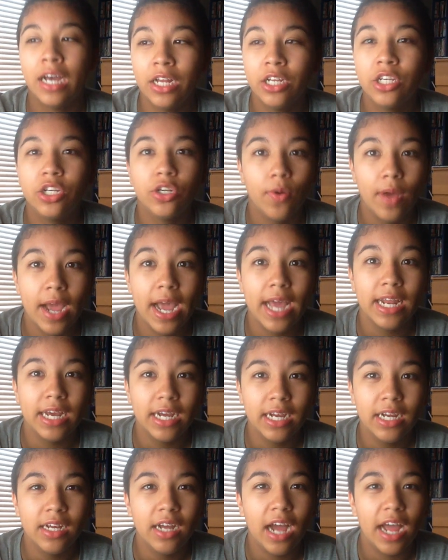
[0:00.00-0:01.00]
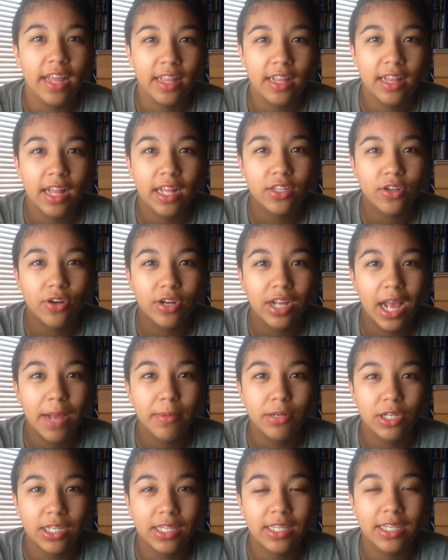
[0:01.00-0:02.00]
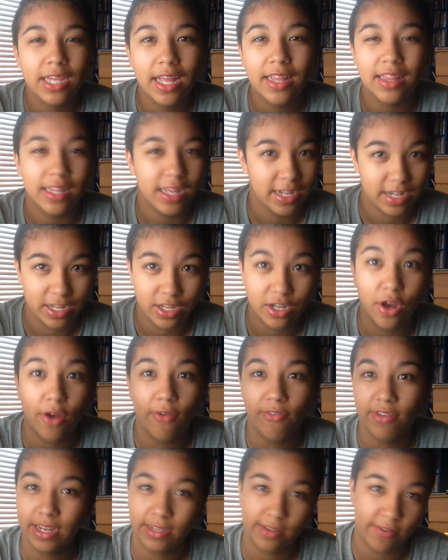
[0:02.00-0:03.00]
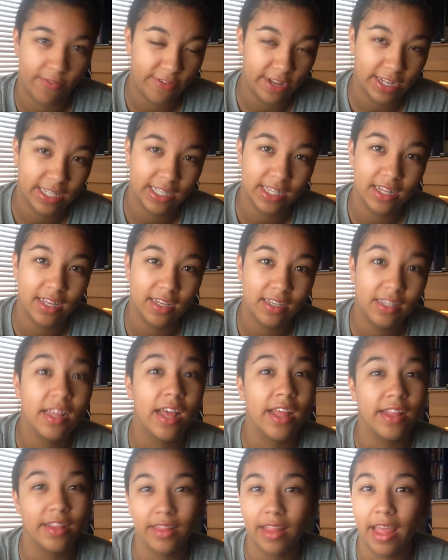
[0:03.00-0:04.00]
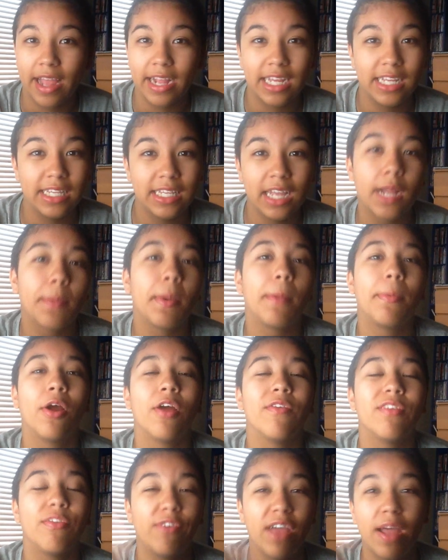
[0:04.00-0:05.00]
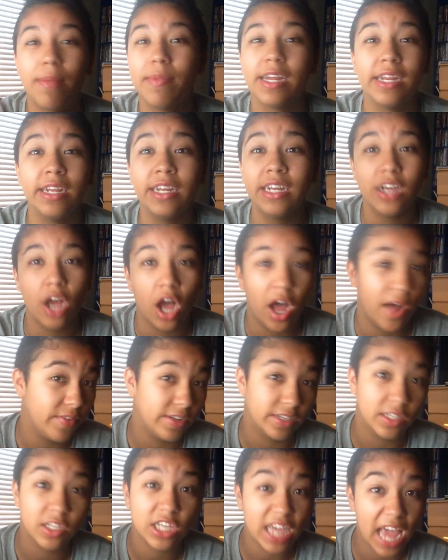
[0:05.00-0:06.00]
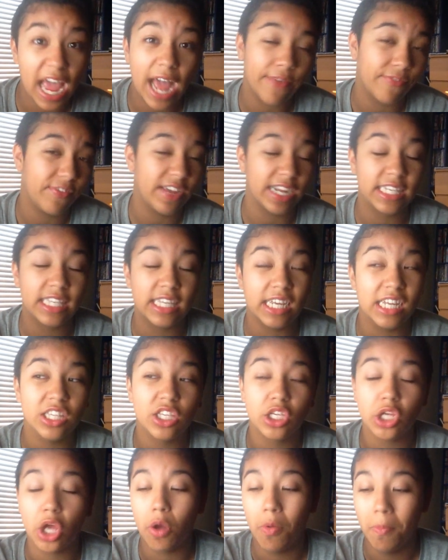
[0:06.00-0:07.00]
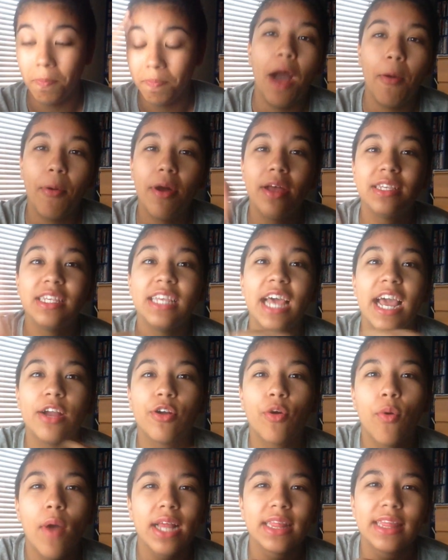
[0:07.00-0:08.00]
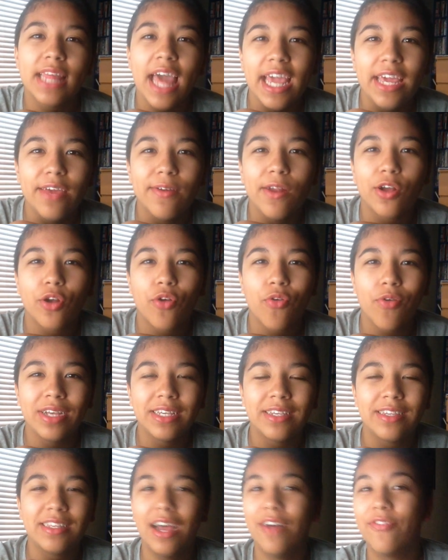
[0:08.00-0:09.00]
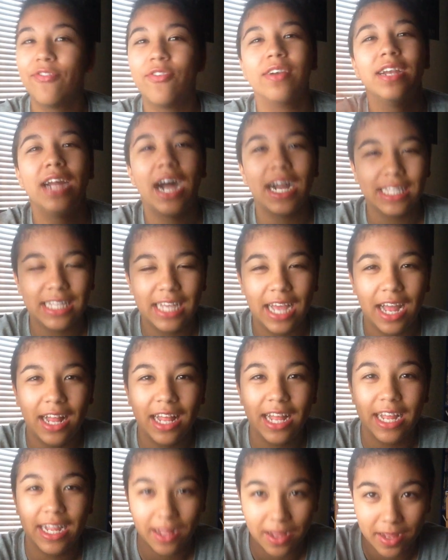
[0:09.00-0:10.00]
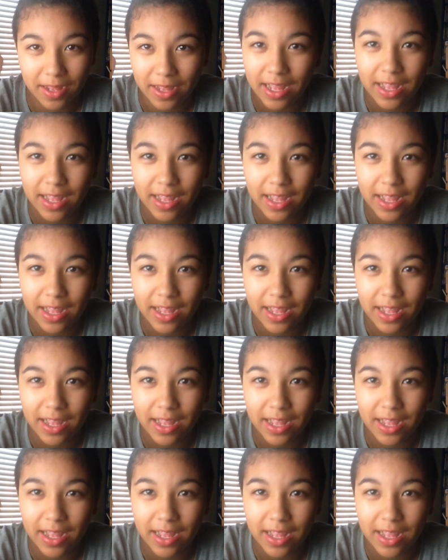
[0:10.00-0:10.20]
Joanna, I think that's her name, she said that, you know, if he doesn't fix this, then, like, he's not gonna be part of the family, and he obviously can't fix it. So, I want to say a quick thank you to Krista for not telling